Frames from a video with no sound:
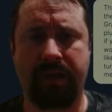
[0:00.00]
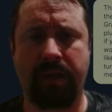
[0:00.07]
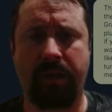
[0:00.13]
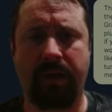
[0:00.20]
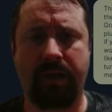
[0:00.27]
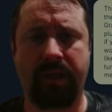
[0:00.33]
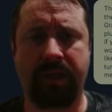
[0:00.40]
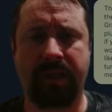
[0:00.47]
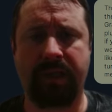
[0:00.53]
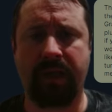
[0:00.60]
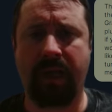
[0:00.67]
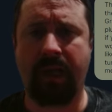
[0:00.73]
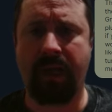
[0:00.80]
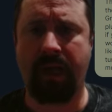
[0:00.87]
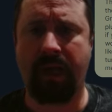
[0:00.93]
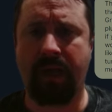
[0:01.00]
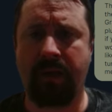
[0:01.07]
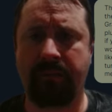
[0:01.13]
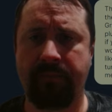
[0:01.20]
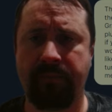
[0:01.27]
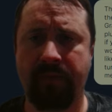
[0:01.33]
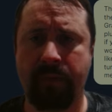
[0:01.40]
So you can see
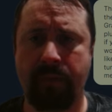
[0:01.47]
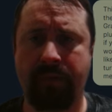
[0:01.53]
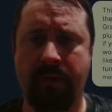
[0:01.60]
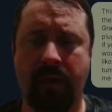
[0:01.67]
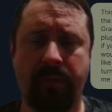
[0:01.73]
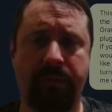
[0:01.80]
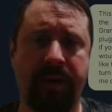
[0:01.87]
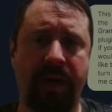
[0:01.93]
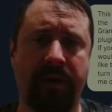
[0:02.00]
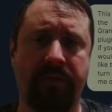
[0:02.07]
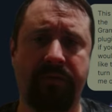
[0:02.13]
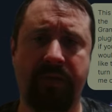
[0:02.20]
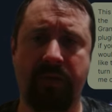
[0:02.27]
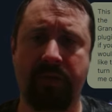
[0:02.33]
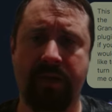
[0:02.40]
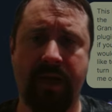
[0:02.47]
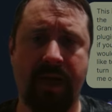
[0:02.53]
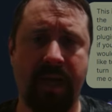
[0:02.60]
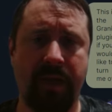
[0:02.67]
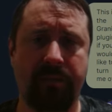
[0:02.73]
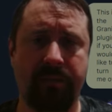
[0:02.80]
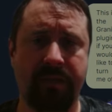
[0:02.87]
here, we've got banner field
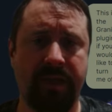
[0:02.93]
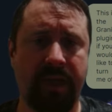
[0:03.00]
names,